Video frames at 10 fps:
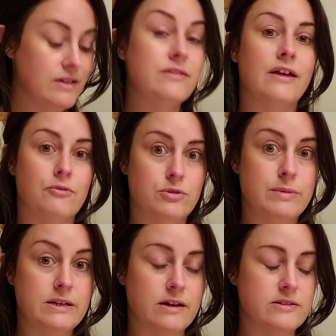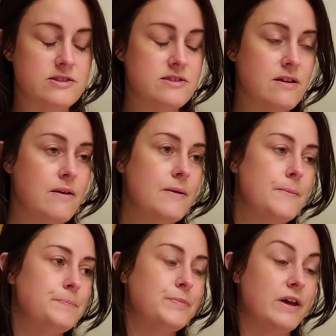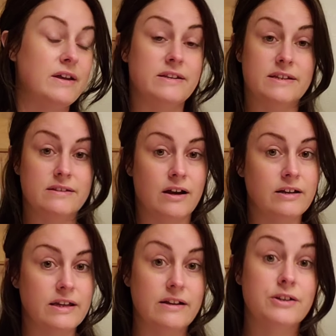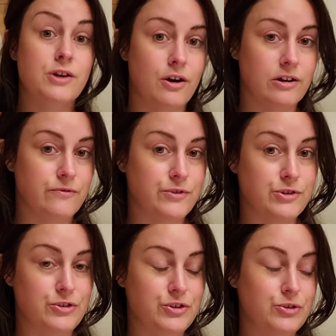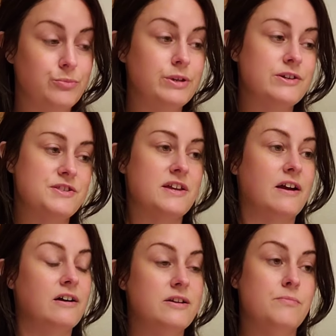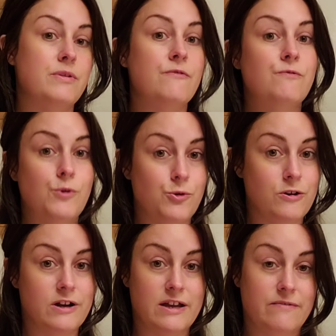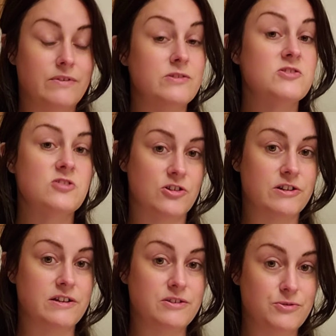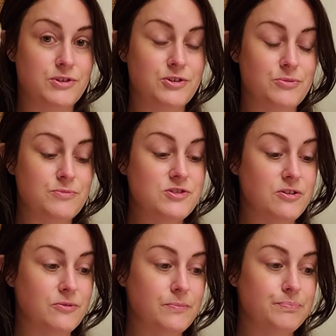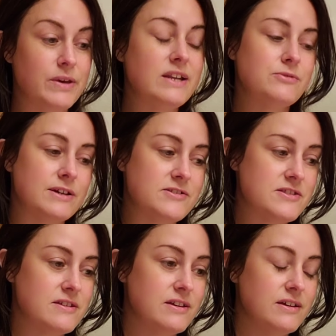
that would be nuts. I did not get a dog for YouTube because I got him before I even started YouTube. So, anyways,